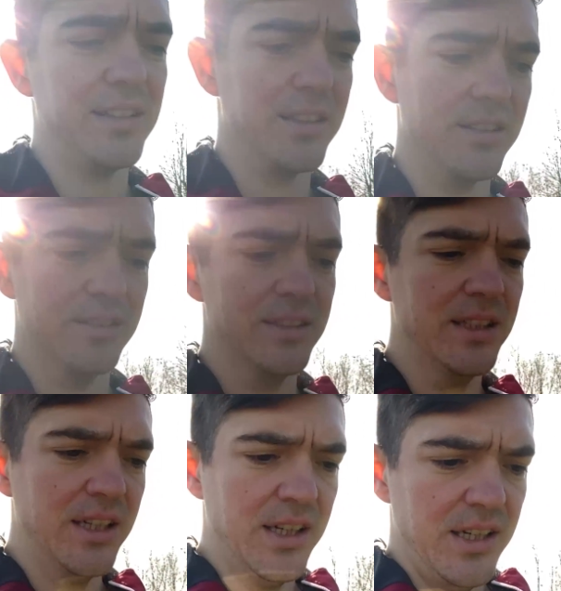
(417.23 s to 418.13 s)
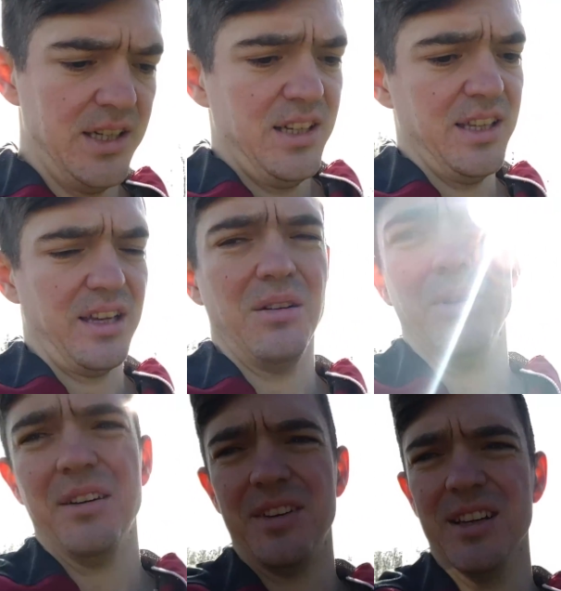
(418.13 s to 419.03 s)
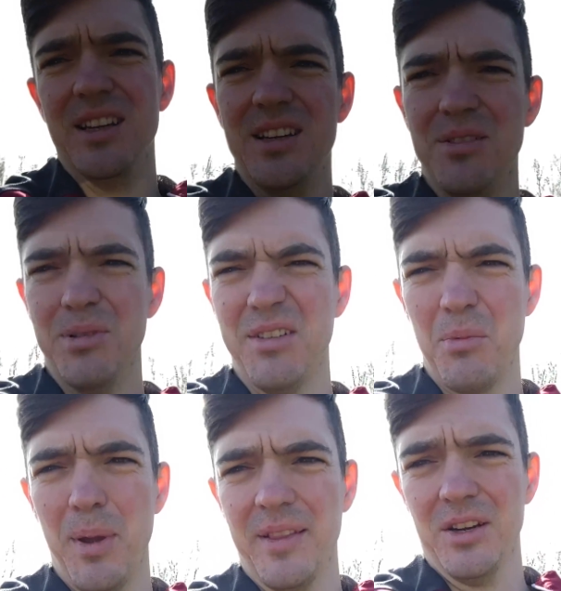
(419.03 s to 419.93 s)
So yeah, we'll have to pick